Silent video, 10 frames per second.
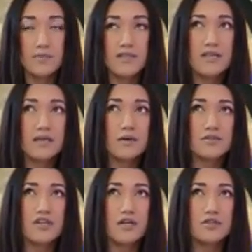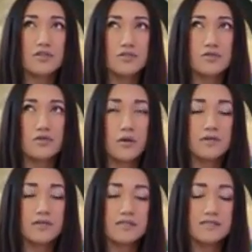The thing about childhood
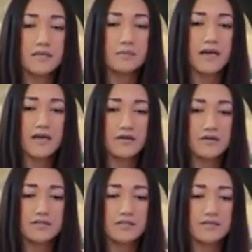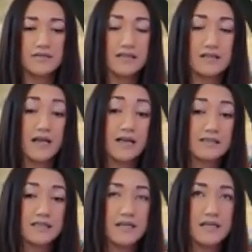traumas and patterns of neglect
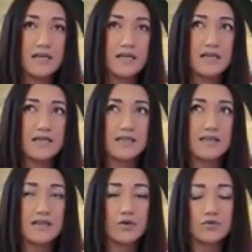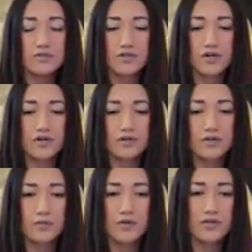is that they don't start
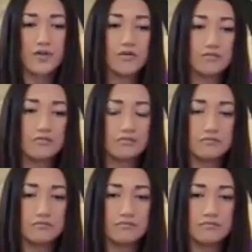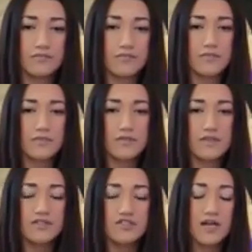with you.
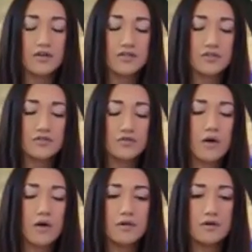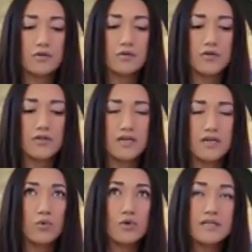The childhood trauma or the
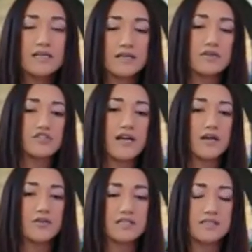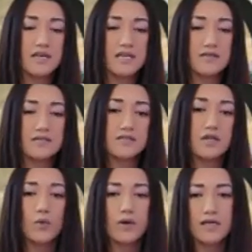wounded inner child, as many of us
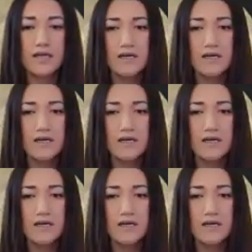know it,